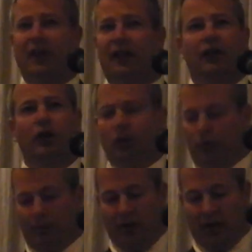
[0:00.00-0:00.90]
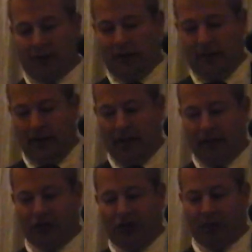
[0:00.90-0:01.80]
had a huge block in the
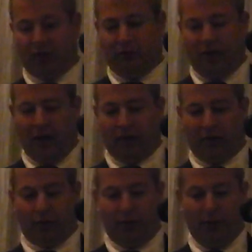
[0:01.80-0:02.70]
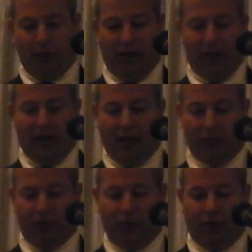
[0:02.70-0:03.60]
GMC final versus Peeway that helped
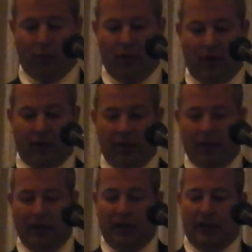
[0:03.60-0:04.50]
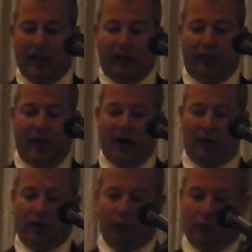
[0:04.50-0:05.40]
seal the win, and the
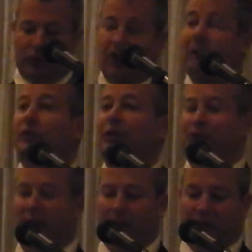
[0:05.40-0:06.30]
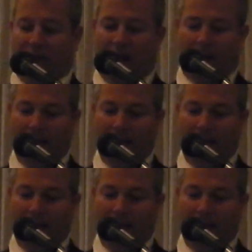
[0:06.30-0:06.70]
Falcons were GMC champs again.